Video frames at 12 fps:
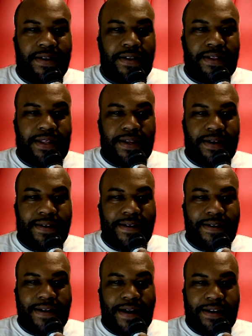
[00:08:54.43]

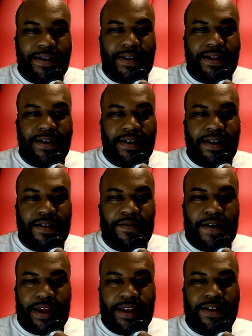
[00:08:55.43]
the idea of
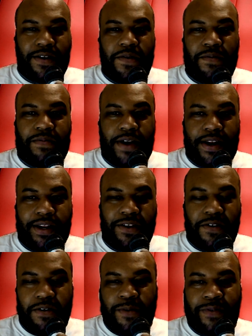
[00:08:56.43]
I can go and find any
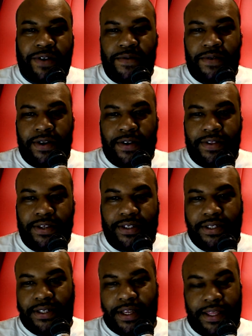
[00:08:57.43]
horror movie I want on
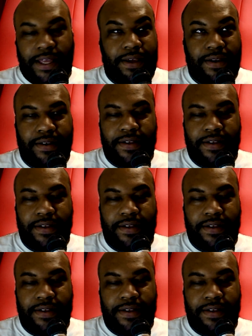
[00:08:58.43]
this, on